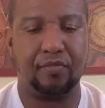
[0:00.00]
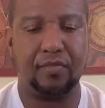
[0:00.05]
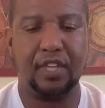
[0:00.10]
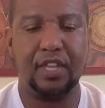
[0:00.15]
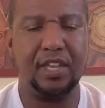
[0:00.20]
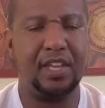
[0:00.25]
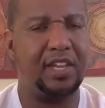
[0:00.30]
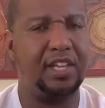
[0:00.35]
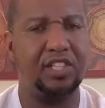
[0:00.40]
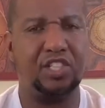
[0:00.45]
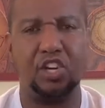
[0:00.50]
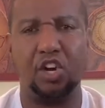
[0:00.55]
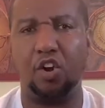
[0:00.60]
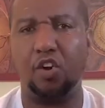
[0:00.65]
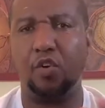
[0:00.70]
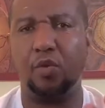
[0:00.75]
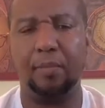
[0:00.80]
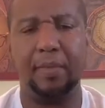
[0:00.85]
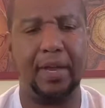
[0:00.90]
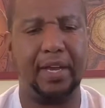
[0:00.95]

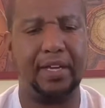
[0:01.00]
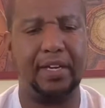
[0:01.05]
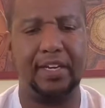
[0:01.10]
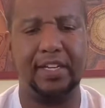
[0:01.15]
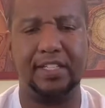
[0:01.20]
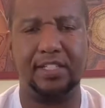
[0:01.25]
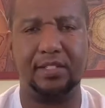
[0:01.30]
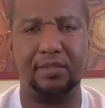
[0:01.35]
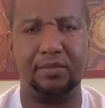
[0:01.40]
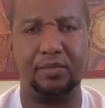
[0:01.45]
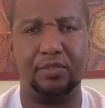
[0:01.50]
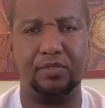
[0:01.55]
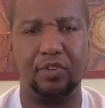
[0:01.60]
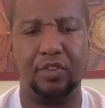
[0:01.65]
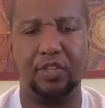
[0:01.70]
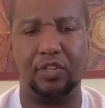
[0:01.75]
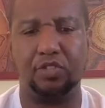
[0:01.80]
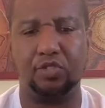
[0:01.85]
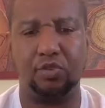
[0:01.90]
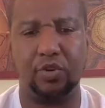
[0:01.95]
internal mechanisms for
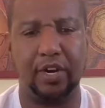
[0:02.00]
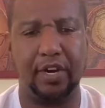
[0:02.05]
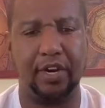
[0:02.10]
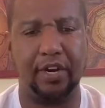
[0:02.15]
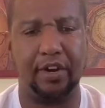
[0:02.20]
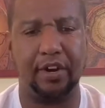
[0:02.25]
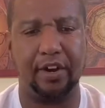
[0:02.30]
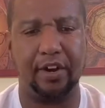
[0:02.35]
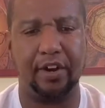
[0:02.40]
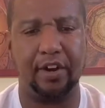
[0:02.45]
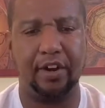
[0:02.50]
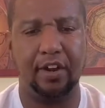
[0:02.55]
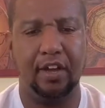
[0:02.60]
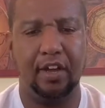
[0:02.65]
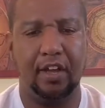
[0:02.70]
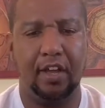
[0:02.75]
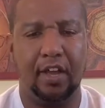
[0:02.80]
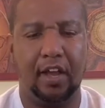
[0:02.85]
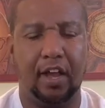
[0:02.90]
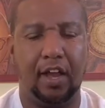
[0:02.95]
the trigger.
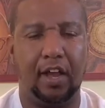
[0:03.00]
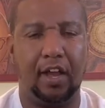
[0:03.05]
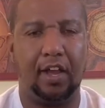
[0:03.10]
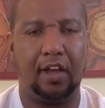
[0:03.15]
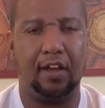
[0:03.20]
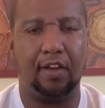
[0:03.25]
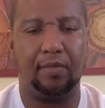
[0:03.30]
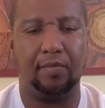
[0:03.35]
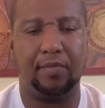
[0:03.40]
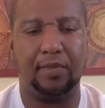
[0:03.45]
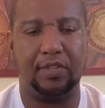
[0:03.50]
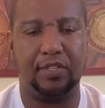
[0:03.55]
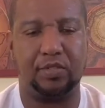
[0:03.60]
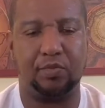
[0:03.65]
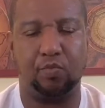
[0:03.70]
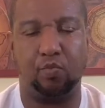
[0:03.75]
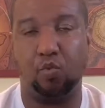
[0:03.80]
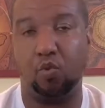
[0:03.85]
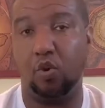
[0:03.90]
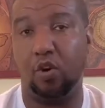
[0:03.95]
It's
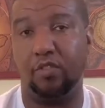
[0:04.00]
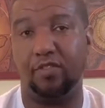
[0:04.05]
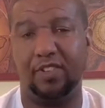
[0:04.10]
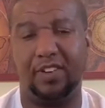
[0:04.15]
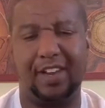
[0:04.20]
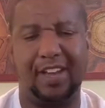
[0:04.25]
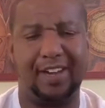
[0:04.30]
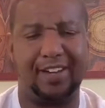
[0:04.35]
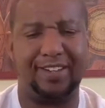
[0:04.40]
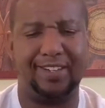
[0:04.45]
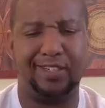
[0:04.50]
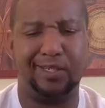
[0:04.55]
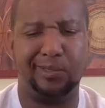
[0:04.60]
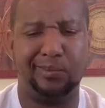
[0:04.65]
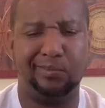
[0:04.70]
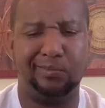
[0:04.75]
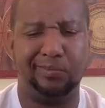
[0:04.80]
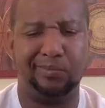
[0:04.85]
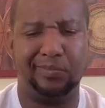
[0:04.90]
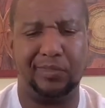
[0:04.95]
more of like a
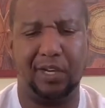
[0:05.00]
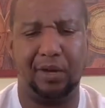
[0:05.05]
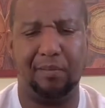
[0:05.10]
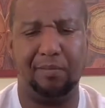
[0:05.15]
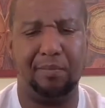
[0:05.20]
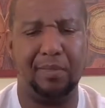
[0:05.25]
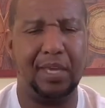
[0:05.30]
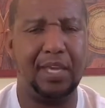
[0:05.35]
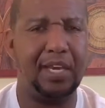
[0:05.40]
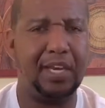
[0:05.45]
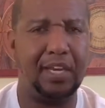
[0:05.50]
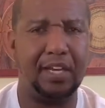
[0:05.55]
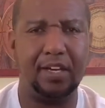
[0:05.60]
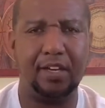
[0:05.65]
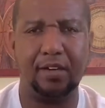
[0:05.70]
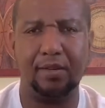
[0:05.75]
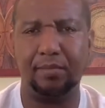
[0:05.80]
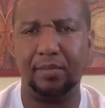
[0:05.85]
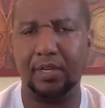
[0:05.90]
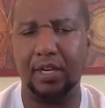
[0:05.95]

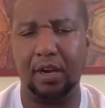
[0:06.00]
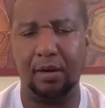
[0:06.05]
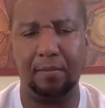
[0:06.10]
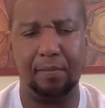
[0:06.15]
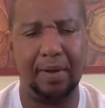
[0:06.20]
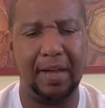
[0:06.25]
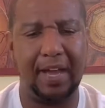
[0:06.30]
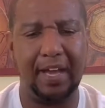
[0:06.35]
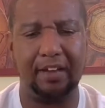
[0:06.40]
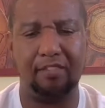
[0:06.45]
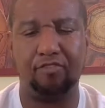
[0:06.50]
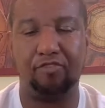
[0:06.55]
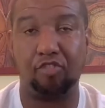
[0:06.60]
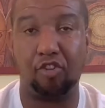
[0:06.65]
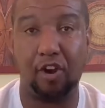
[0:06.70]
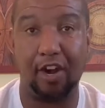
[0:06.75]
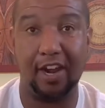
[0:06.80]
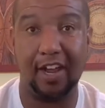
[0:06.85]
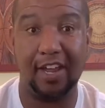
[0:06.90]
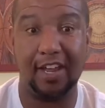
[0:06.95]
medium compact
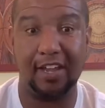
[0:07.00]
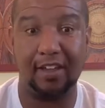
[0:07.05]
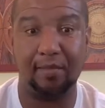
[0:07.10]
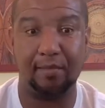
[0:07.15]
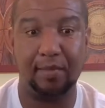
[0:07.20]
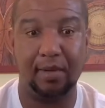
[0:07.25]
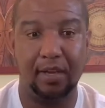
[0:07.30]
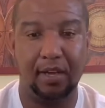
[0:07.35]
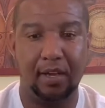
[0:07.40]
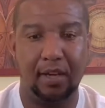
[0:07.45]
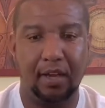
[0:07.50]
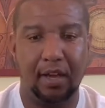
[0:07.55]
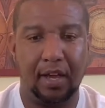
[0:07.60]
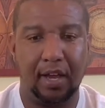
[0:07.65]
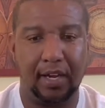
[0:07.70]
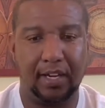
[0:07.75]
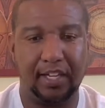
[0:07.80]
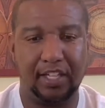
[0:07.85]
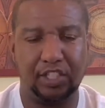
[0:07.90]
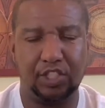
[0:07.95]
frame,
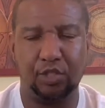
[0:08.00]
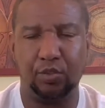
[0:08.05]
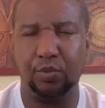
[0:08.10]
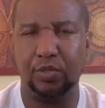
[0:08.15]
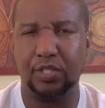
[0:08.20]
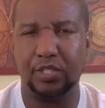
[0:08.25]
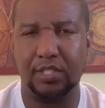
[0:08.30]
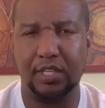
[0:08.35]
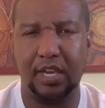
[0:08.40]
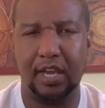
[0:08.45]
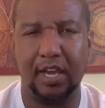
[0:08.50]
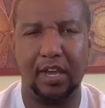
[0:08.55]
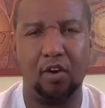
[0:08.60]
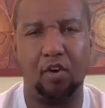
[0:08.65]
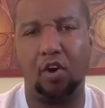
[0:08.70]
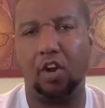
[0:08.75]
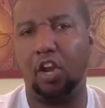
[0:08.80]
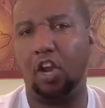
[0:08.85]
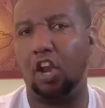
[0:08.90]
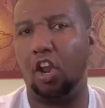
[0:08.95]
I guess you would say,
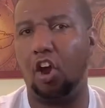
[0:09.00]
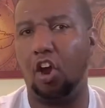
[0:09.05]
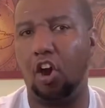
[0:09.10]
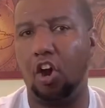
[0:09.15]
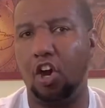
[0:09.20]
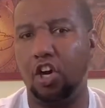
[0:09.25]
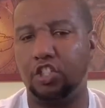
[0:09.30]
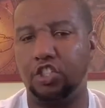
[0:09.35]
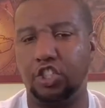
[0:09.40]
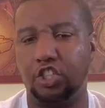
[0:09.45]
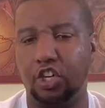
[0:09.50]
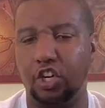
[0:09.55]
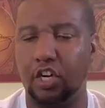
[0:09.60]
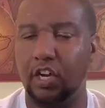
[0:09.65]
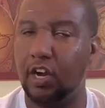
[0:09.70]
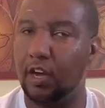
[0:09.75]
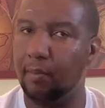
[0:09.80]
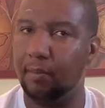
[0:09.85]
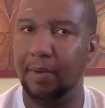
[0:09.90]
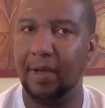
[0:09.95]
or a larger
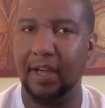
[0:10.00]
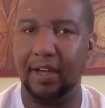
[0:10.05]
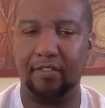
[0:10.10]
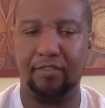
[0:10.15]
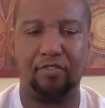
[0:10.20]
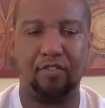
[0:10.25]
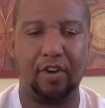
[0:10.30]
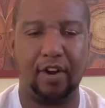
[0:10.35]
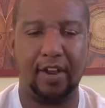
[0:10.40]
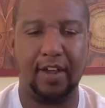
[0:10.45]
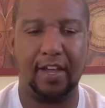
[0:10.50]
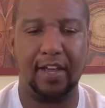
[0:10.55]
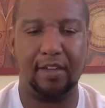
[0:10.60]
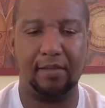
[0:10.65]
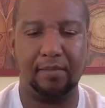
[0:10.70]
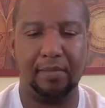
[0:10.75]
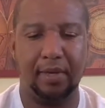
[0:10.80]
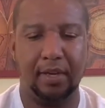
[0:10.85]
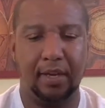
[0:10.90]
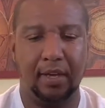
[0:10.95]
compact
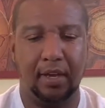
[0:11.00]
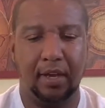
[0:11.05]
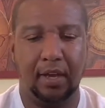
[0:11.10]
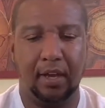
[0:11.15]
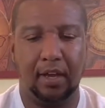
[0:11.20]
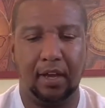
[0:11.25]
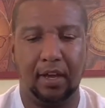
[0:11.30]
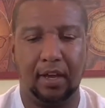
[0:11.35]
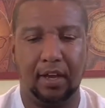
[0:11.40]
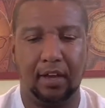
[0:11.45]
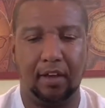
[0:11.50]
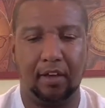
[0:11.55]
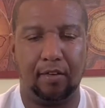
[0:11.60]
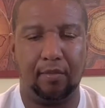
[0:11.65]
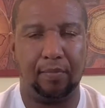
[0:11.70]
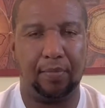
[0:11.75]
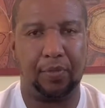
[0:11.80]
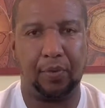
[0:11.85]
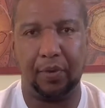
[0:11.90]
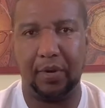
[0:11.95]
frame.
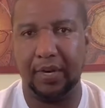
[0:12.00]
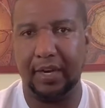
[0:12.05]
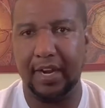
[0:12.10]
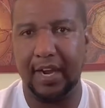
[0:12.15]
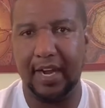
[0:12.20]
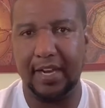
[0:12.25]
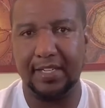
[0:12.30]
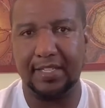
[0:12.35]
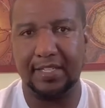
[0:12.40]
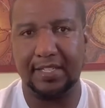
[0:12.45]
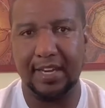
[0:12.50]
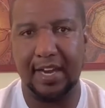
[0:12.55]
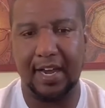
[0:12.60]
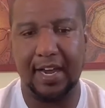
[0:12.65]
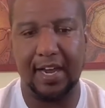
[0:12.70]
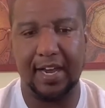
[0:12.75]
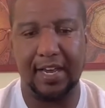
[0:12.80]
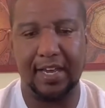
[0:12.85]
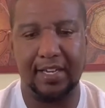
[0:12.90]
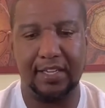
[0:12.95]
3-dot
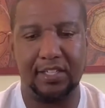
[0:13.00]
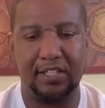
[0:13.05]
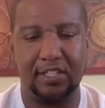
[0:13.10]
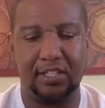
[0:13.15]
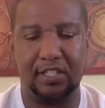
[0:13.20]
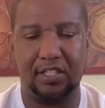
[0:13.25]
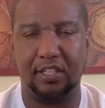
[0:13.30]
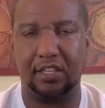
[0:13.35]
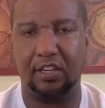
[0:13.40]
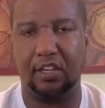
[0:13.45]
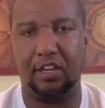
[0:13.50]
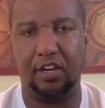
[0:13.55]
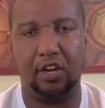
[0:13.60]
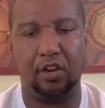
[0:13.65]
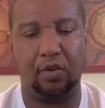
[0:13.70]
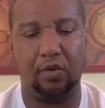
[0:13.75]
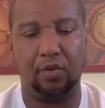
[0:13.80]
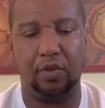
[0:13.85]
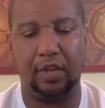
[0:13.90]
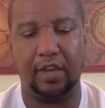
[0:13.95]
sights. You
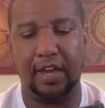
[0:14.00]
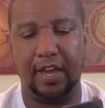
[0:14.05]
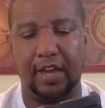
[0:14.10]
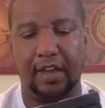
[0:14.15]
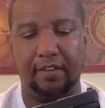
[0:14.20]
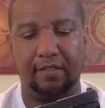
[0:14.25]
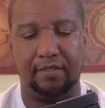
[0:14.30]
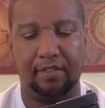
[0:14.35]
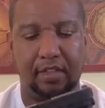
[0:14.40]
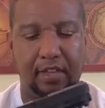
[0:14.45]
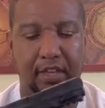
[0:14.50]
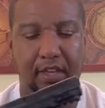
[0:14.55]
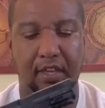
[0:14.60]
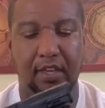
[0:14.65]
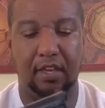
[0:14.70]
know, we have the